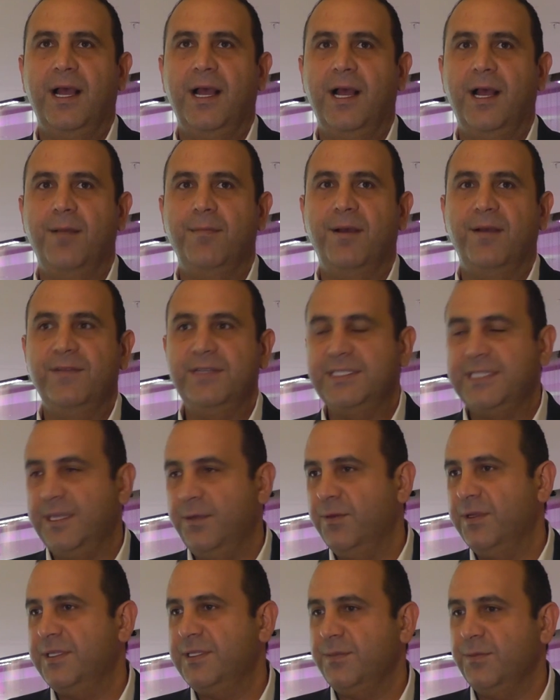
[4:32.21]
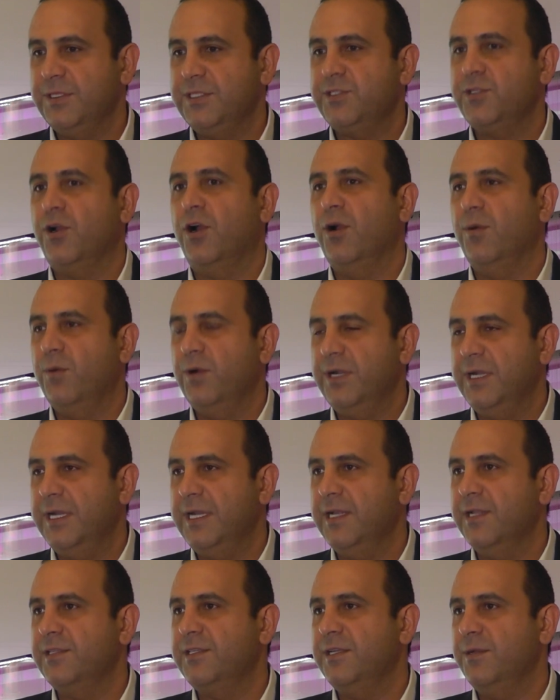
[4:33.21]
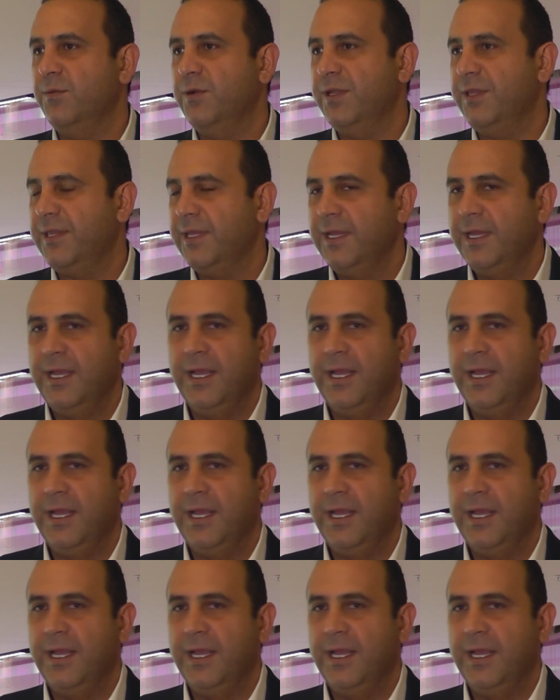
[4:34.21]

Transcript: obviously with Starwood and Hilton, with